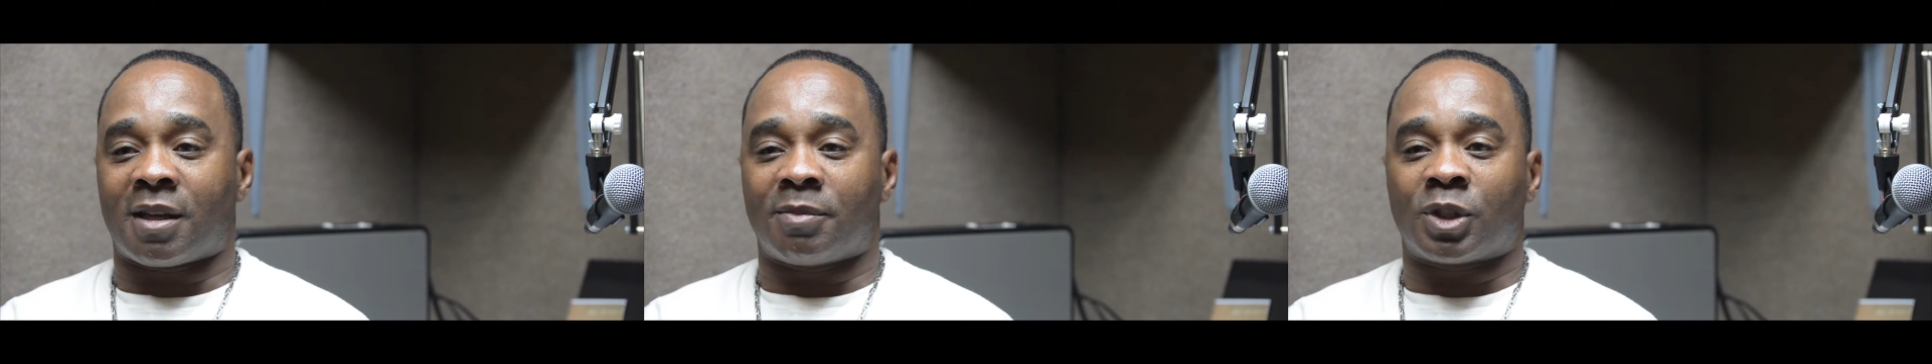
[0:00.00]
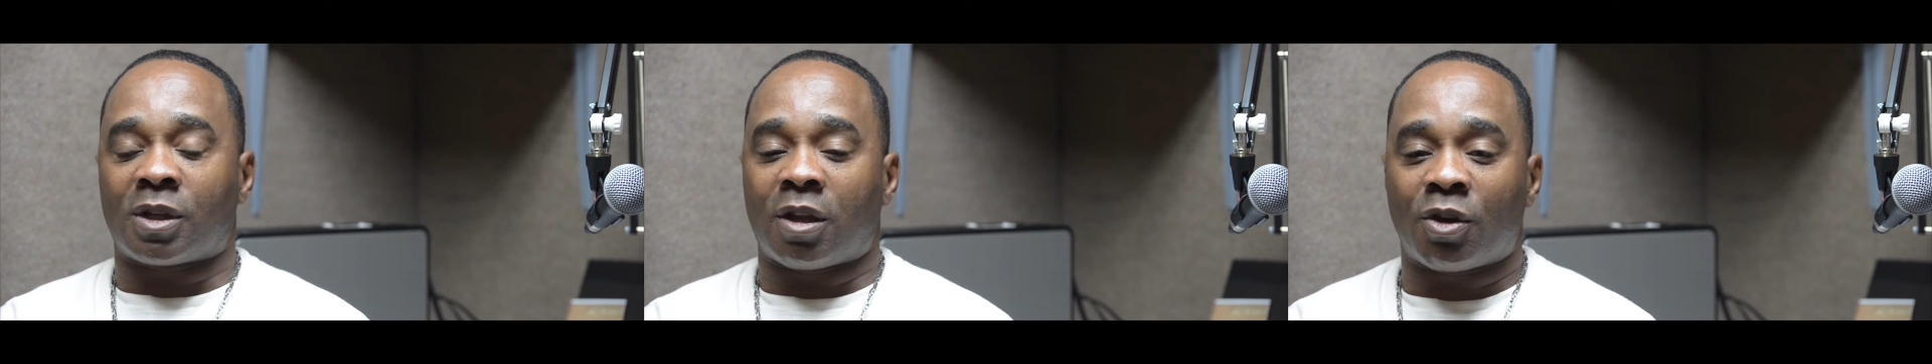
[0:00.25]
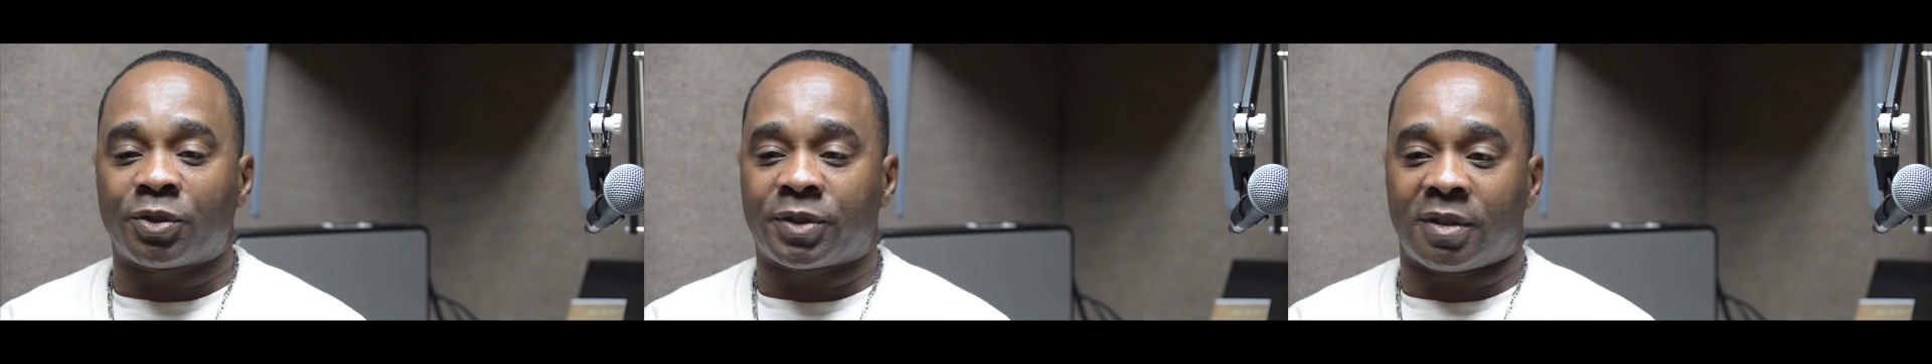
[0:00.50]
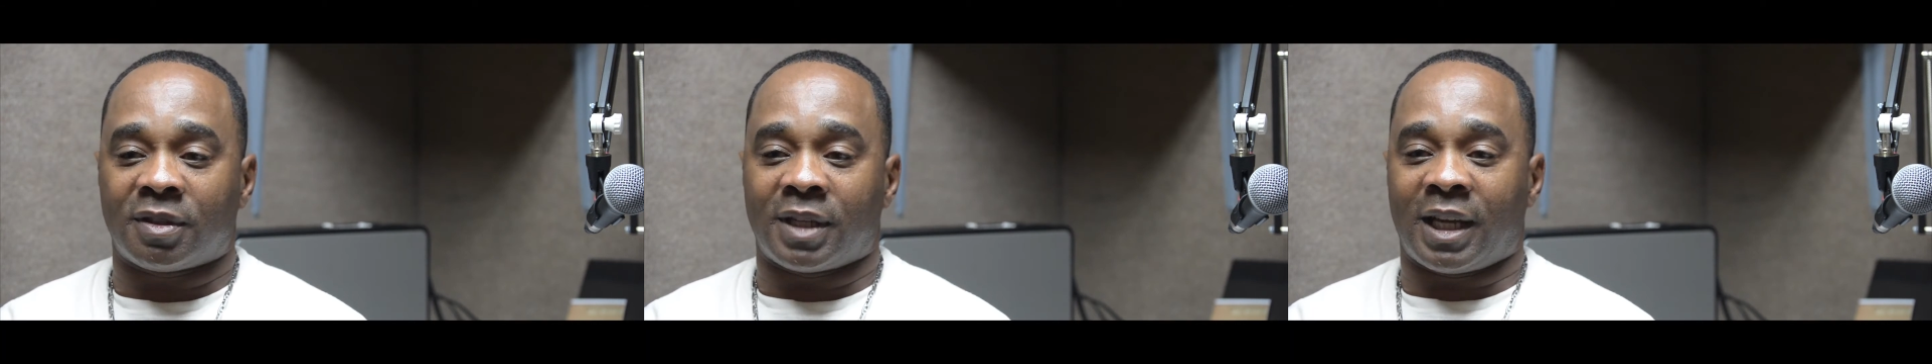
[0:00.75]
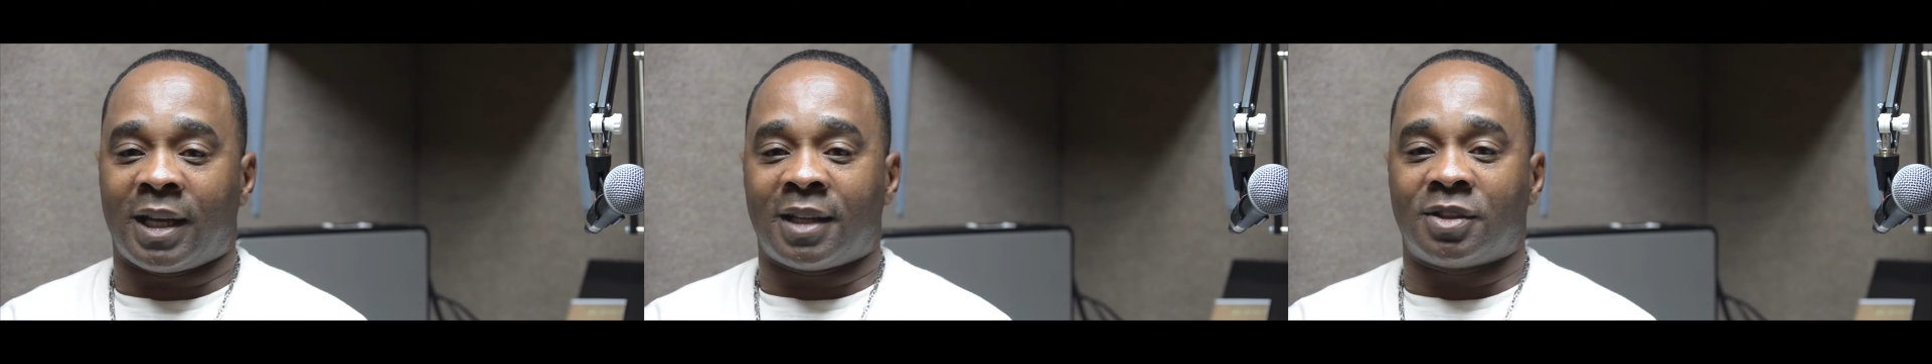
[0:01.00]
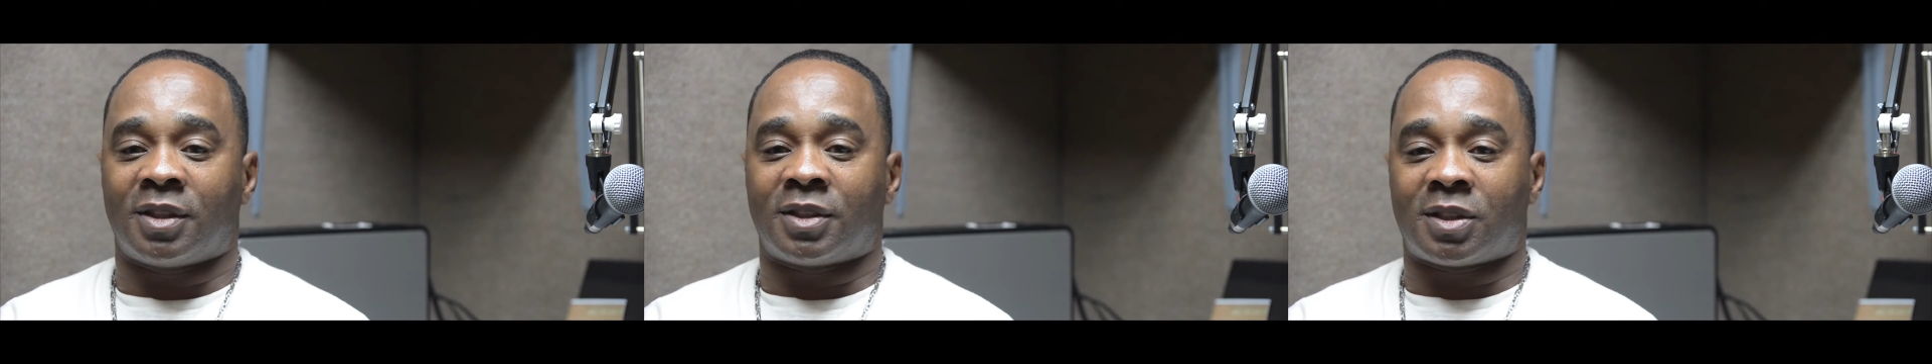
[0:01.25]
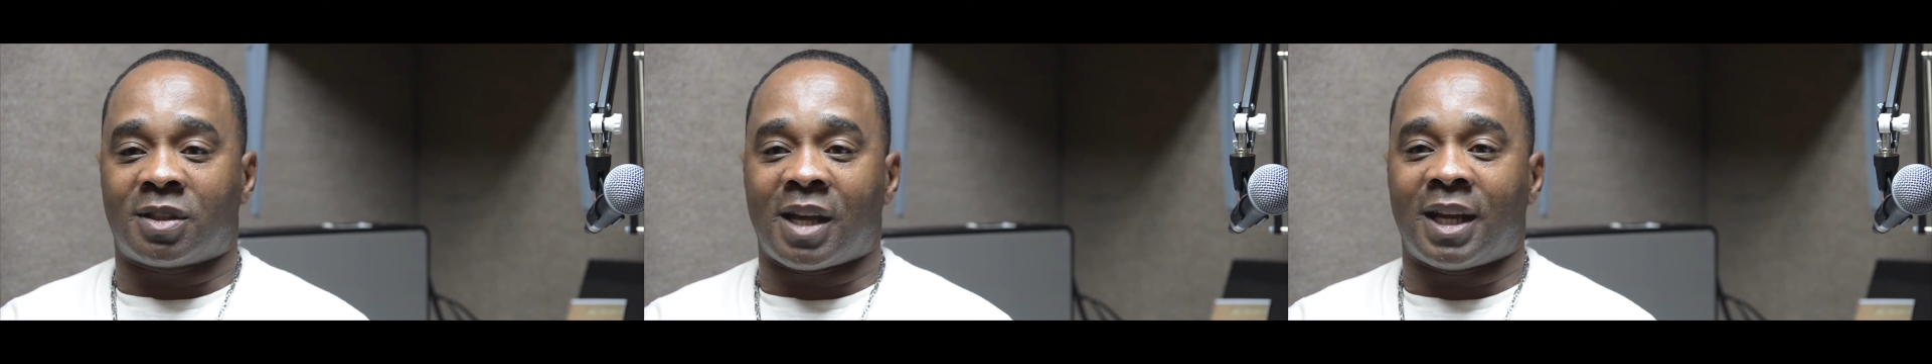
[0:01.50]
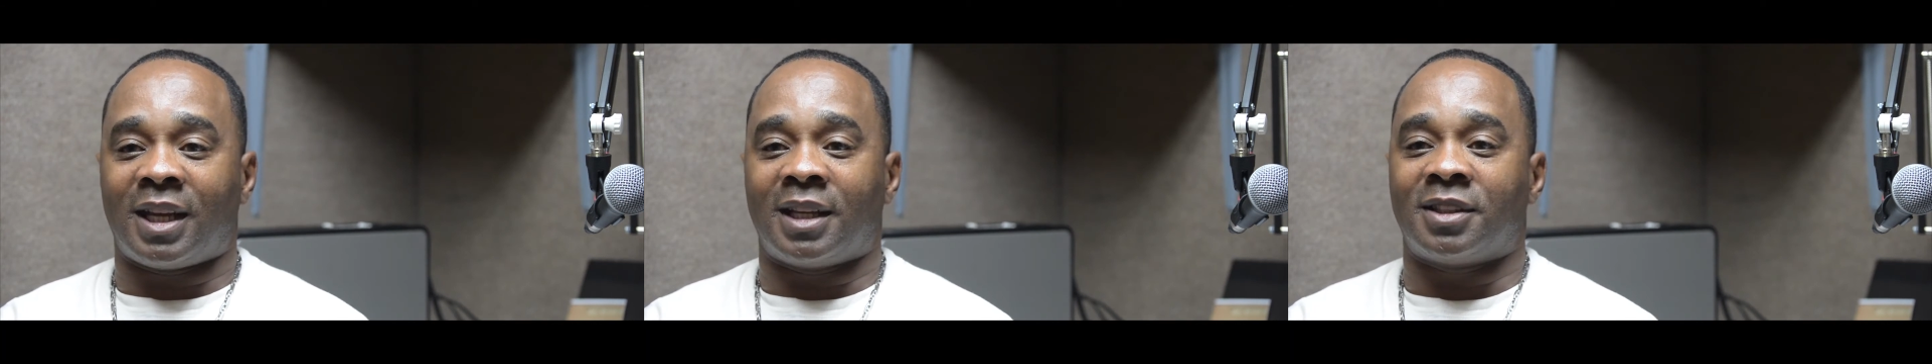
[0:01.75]
coming close to the edge of the
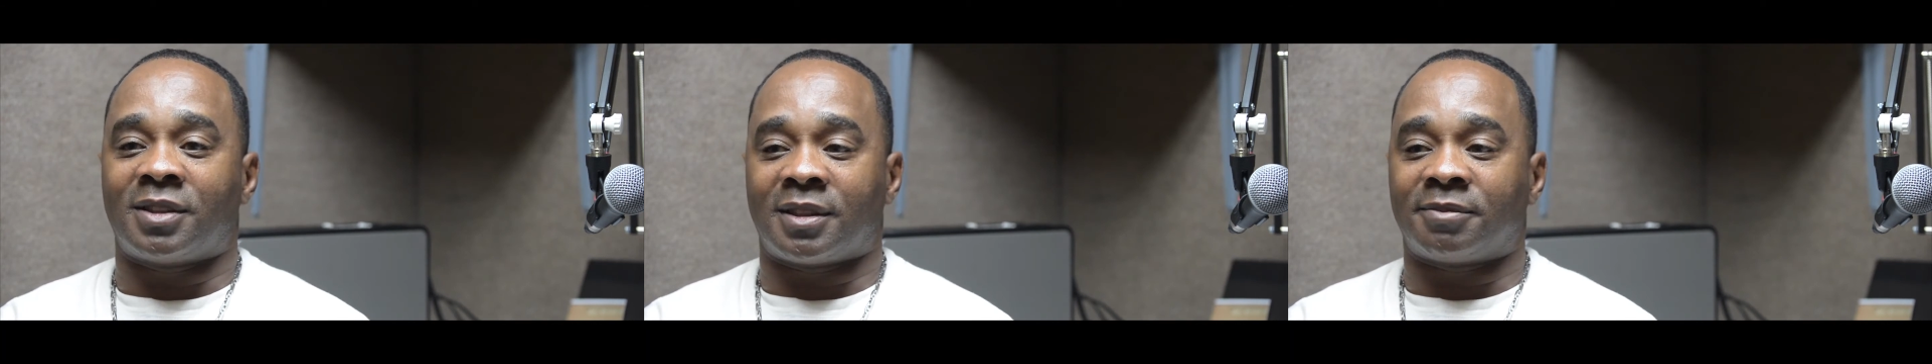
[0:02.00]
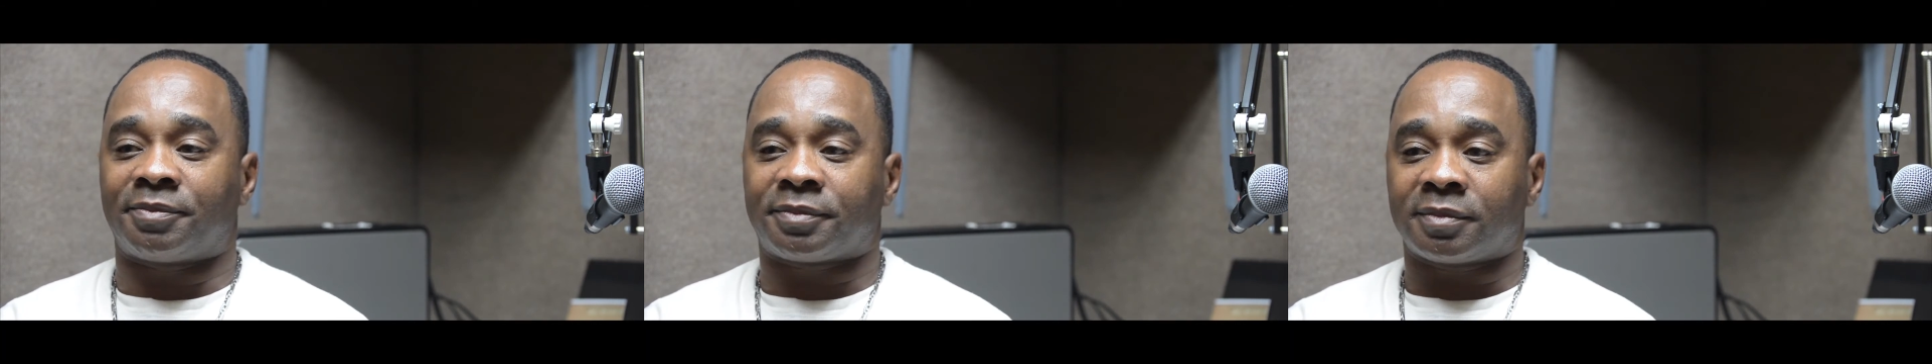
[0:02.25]
stage and